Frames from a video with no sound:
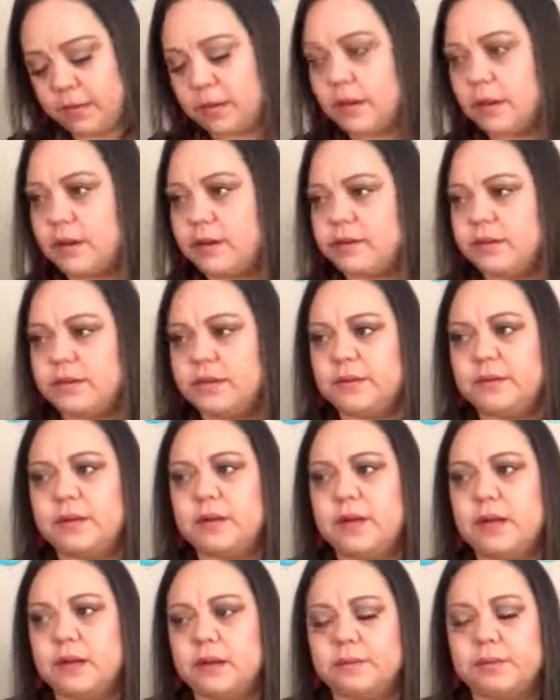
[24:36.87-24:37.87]
I don't know
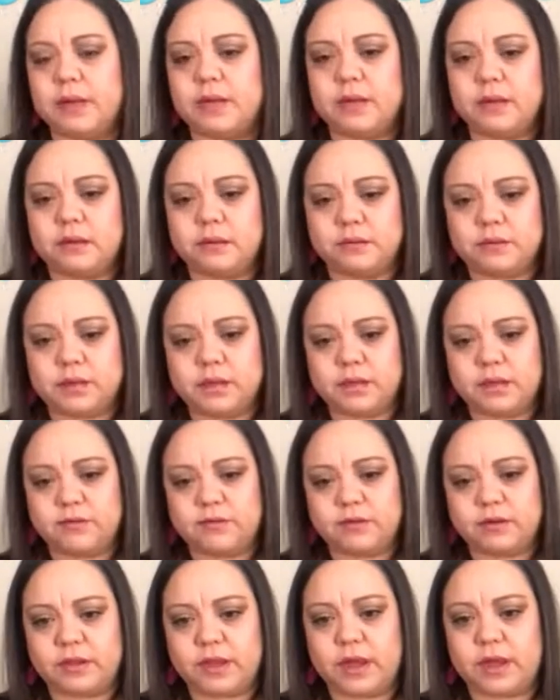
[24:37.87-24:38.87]
what kind of paint you would need
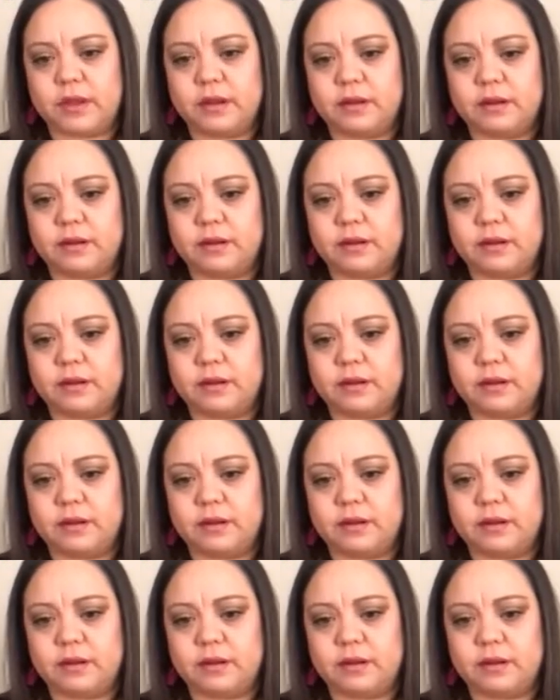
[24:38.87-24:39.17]
for that.